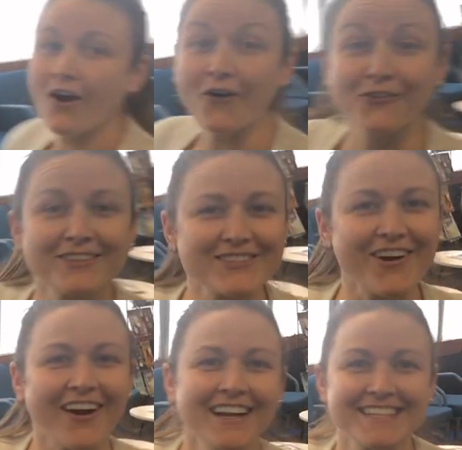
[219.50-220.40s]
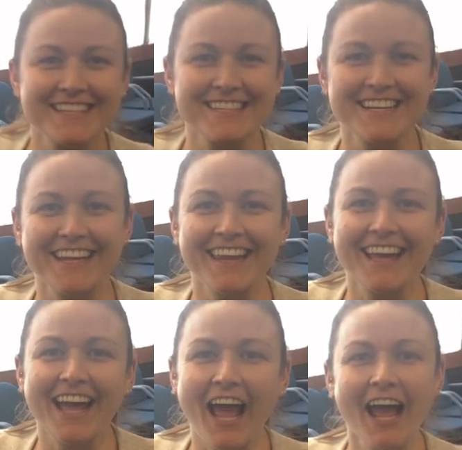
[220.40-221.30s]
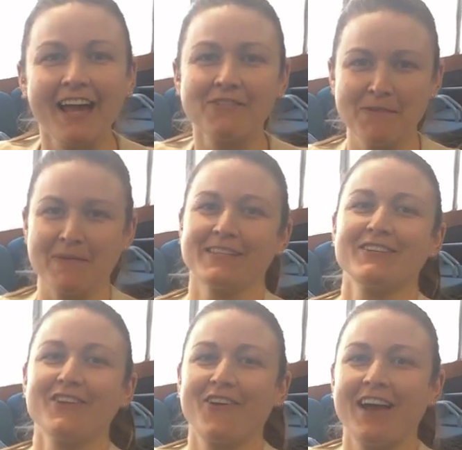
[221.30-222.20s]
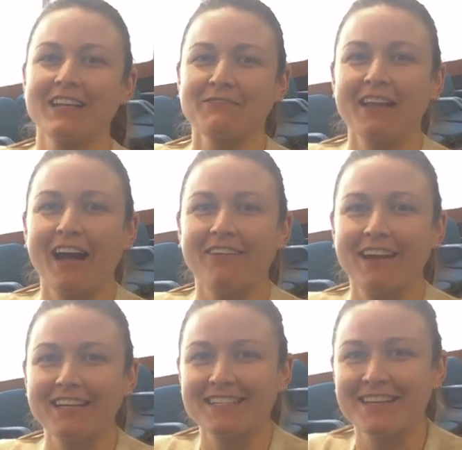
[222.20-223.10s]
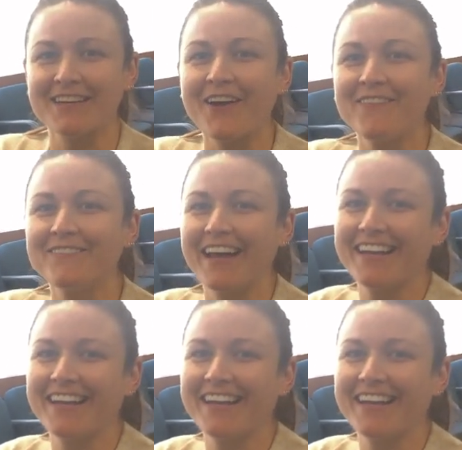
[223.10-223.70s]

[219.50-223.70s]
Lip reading: Oh, sorry, didn't see you there. Hey, we're missing you guys. We can't wait to see you on